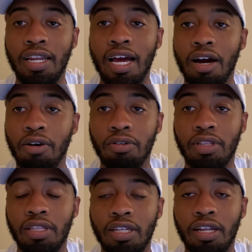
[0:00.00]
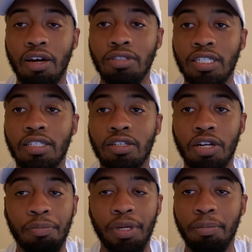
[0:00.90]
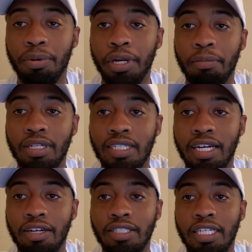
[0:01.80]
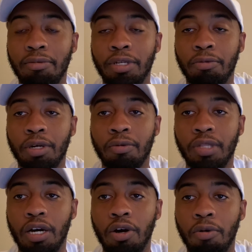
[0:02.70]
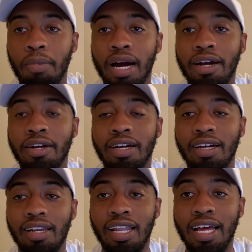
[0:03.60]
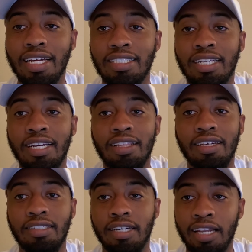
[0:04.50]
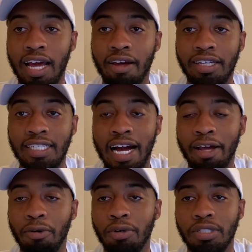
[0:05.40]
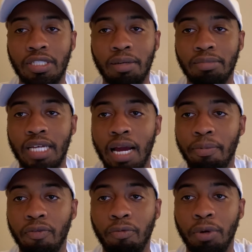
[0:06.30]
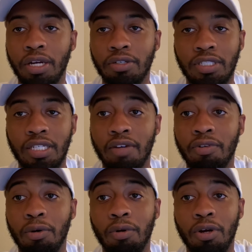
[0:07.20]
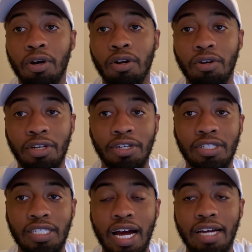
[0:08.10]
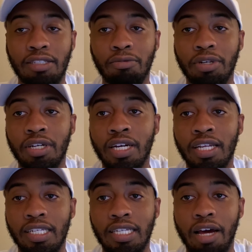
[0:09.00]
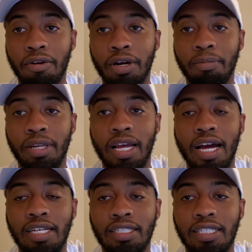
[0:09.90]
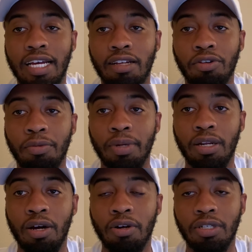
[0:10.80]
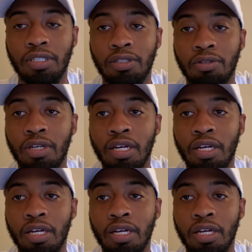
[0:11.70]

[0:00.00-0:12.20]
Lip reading: Now, the closing is gonna be pretty much guaranteed when you're working with a home buyer, unless there's a cloudy title or some type of weird stuff going on your side to where the title company has to take a little bit longer to